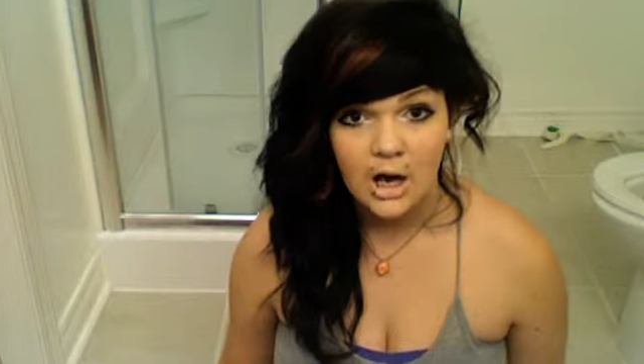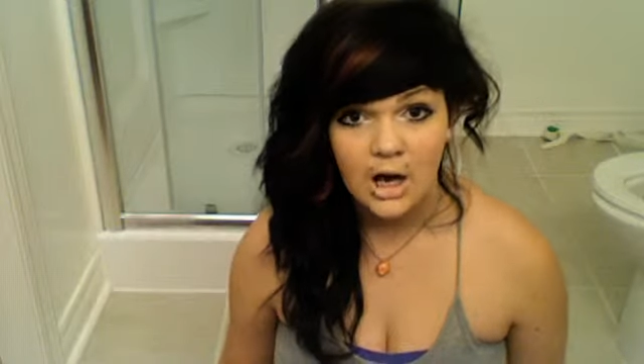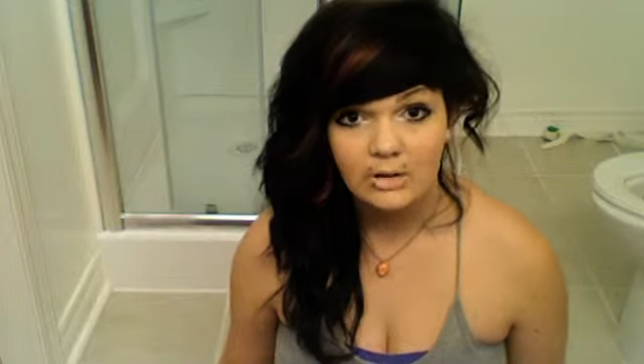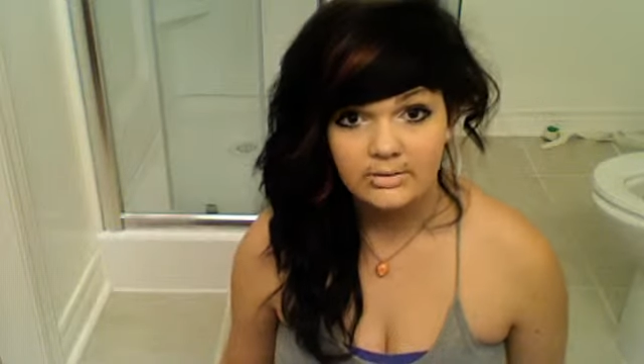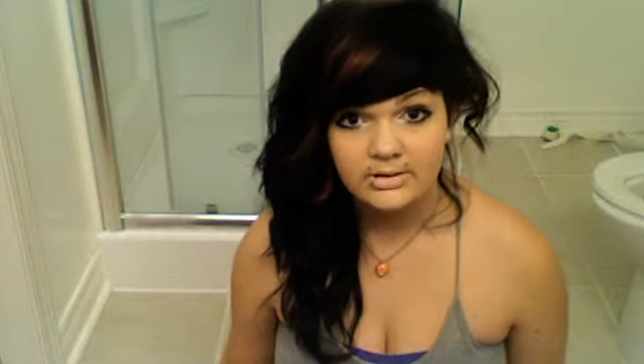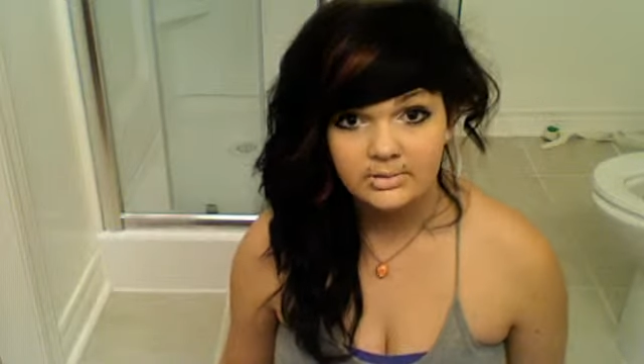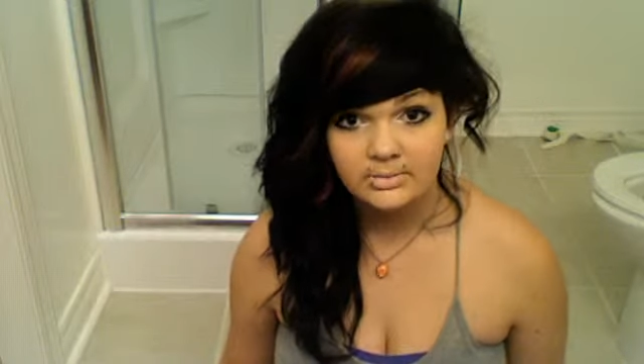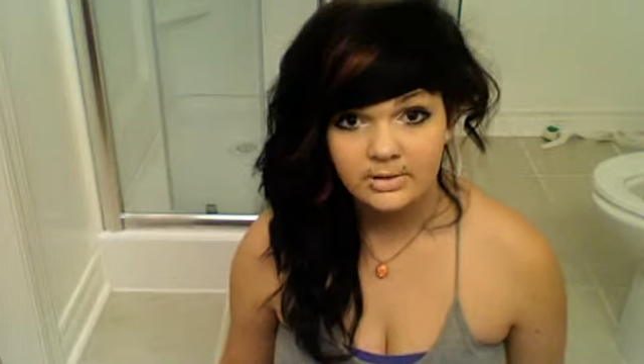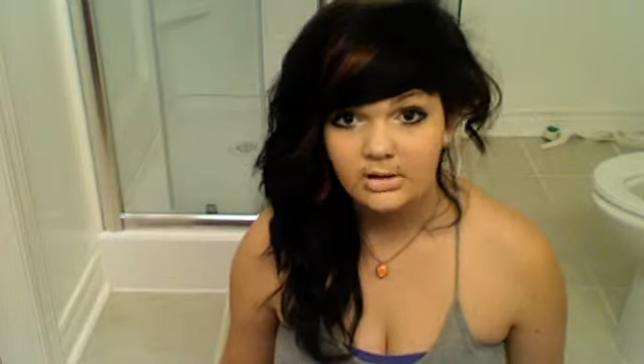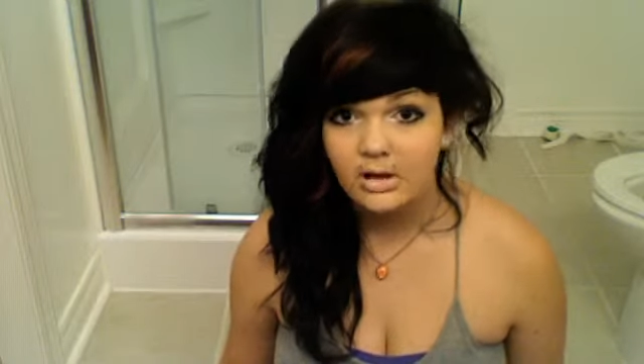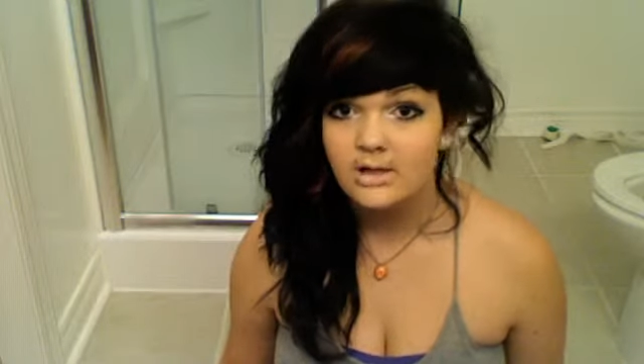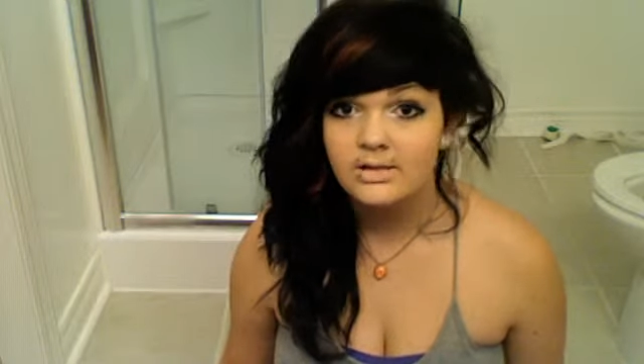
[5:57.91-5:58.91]
I would still be in
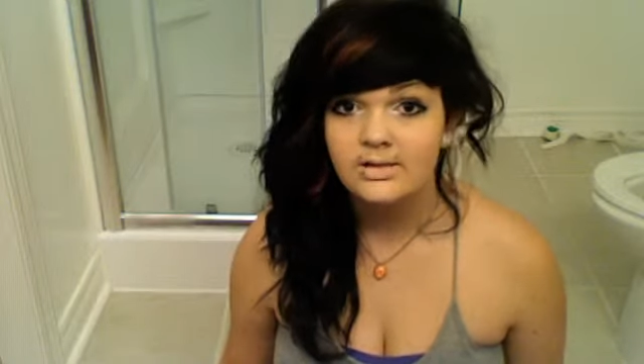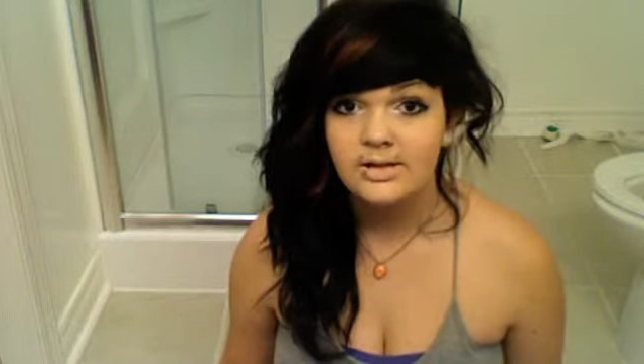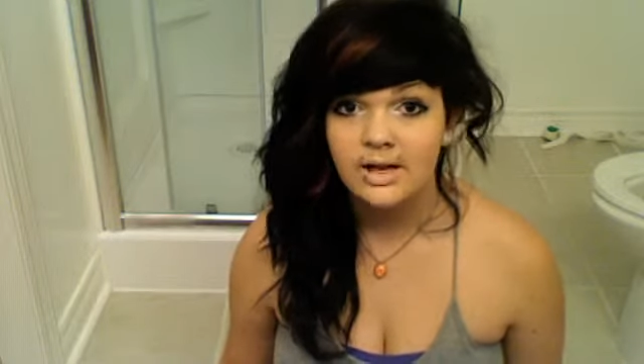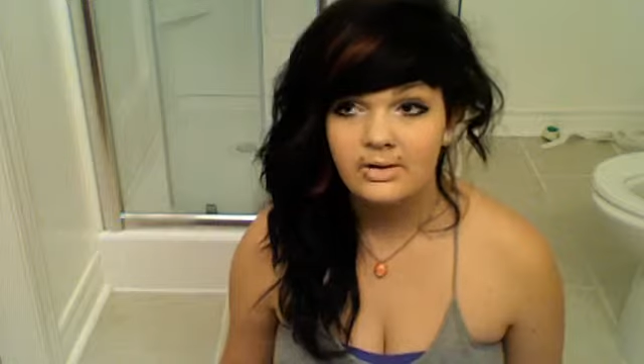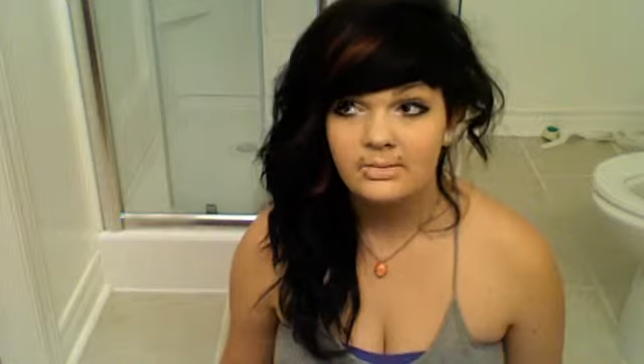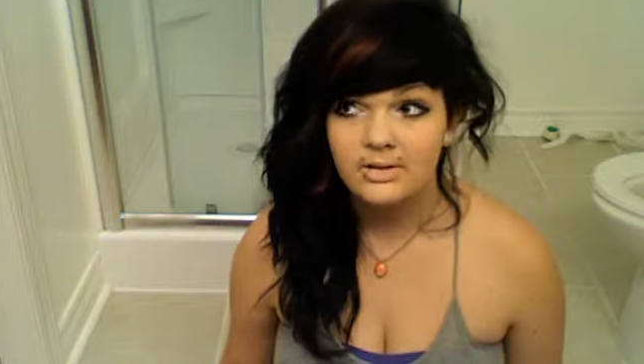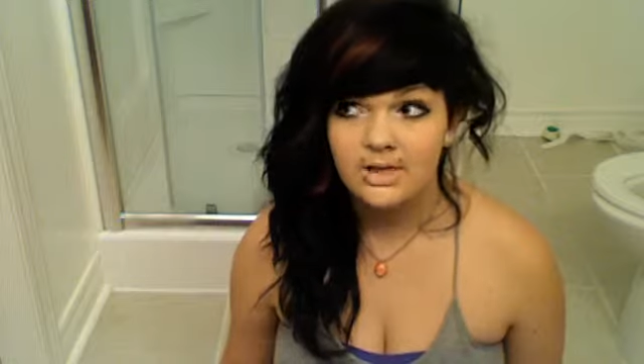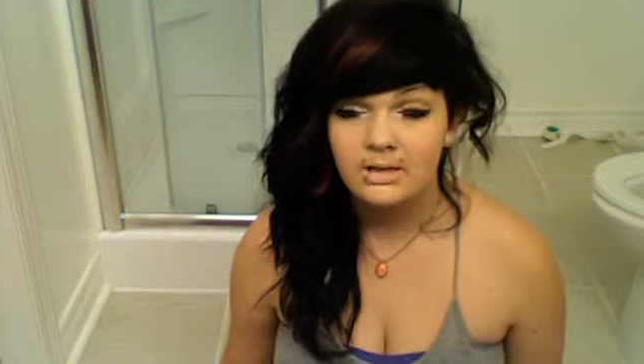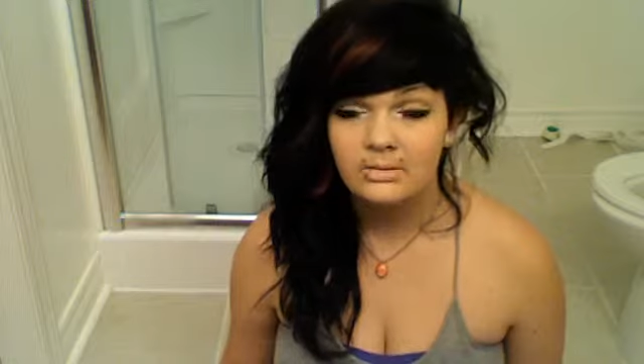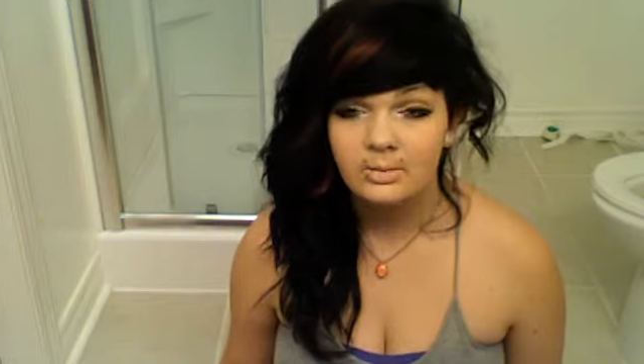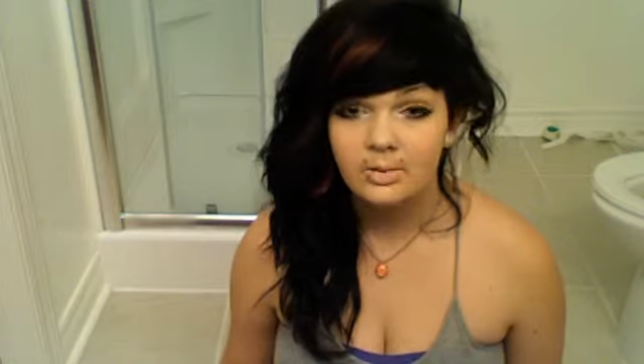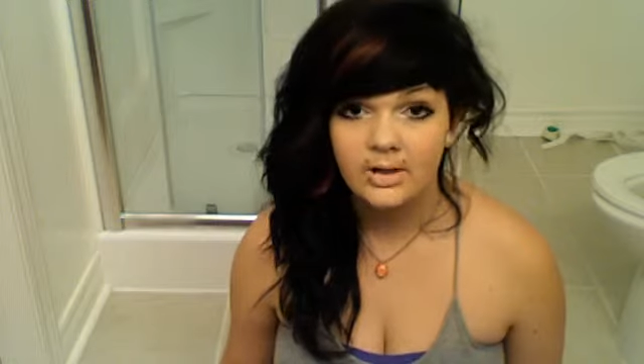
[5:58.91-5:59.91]
the closet, I would be
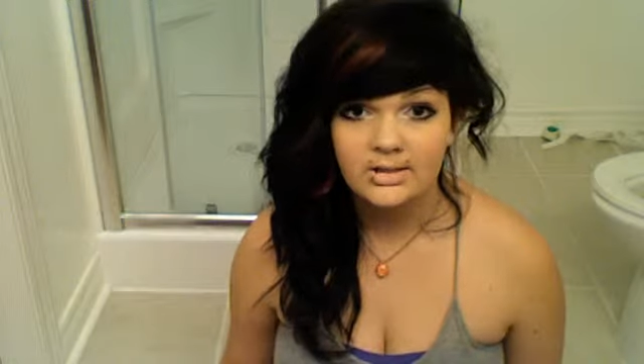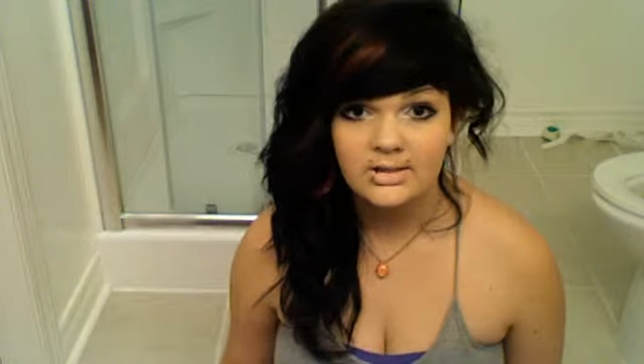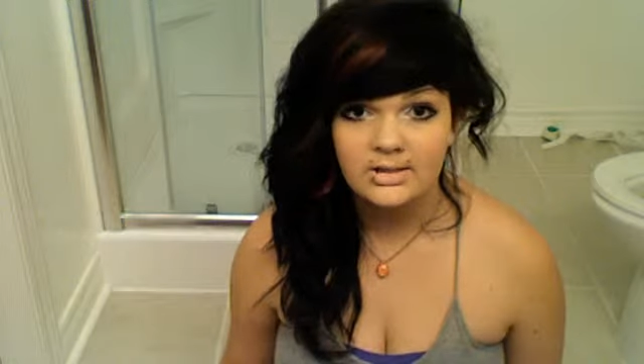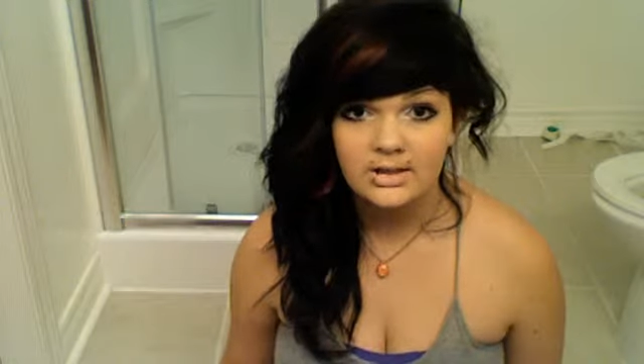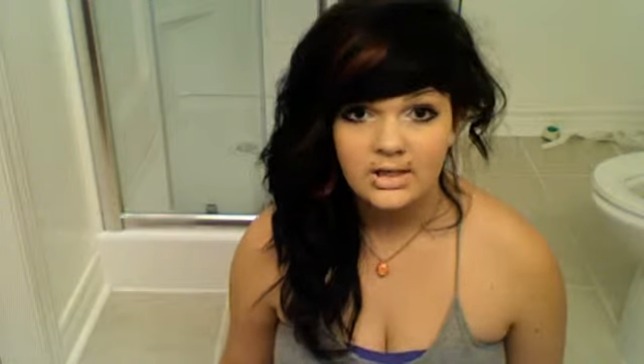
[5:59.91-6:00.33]
dating boys,